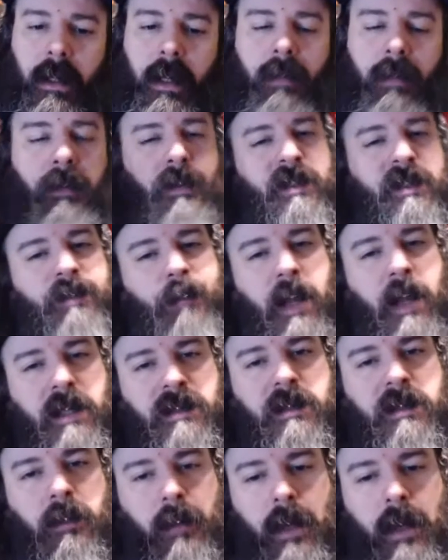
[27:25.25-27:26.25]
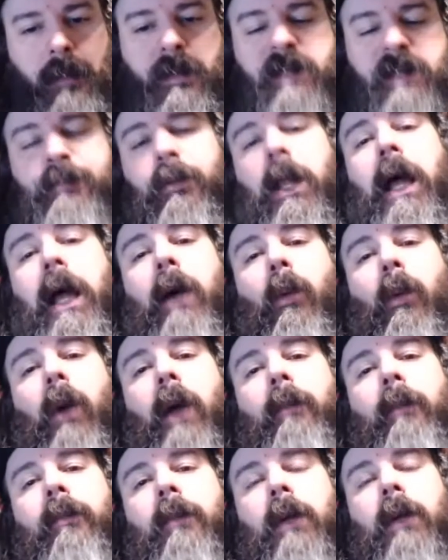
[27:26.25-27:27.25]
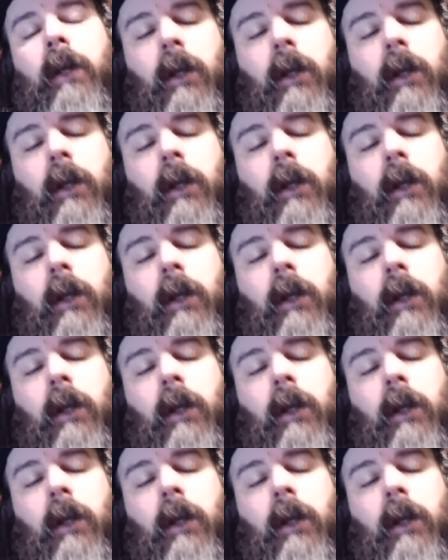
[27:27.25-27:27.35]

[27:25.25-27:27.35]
And there's space around this plot web